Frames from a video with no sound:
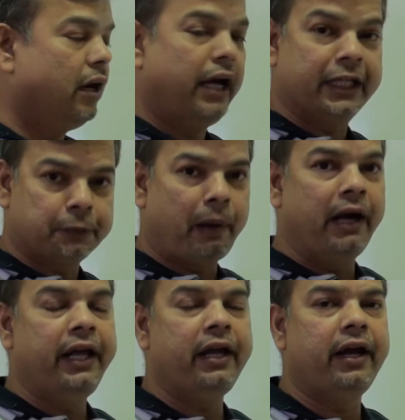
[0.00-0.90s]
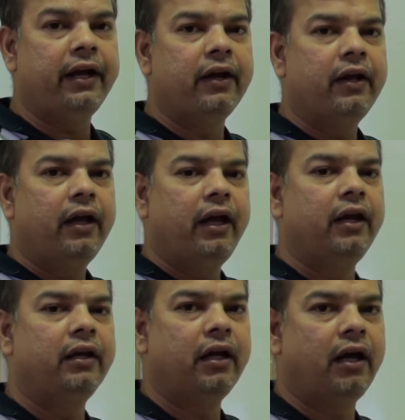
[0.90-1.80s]
expanding it in
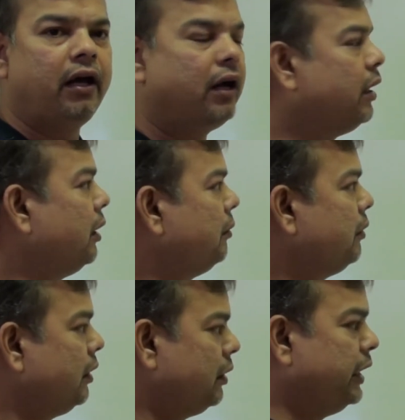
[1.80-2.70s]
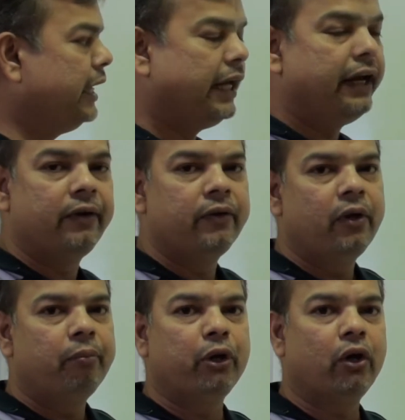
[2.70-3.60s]
detail.
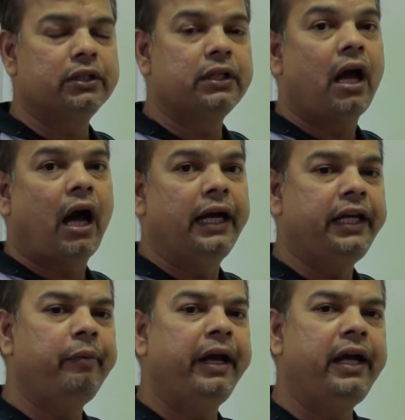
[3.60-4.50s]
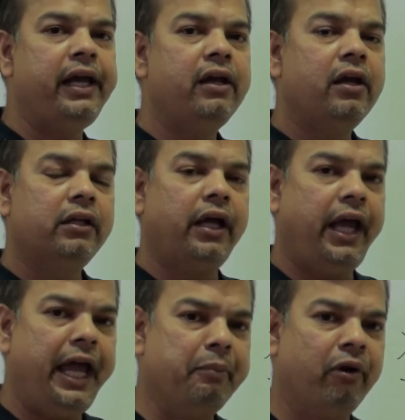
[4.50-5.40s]
Because ultimately the
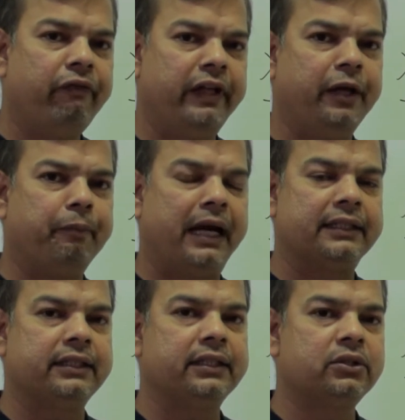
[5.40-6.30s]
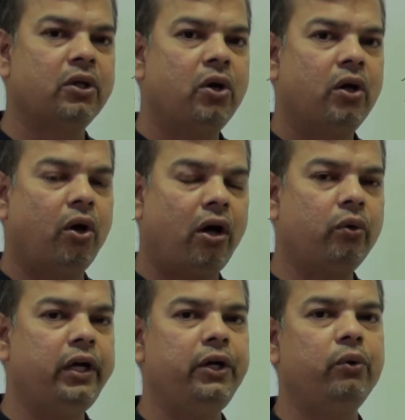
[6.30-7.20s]
aim of Vedic Maths is not
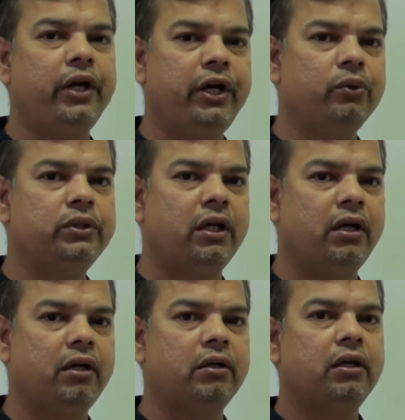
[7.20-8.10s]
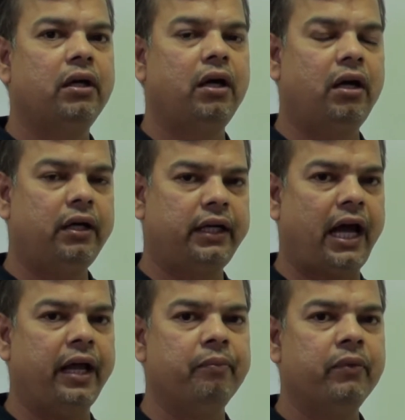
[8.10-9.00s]
only to reduce the
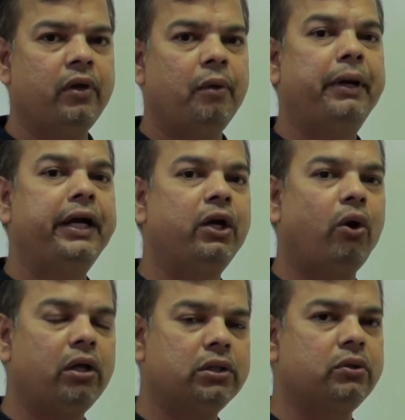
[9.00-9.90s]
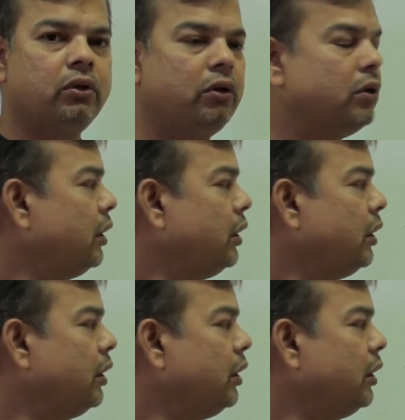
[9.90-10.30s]
time, but it also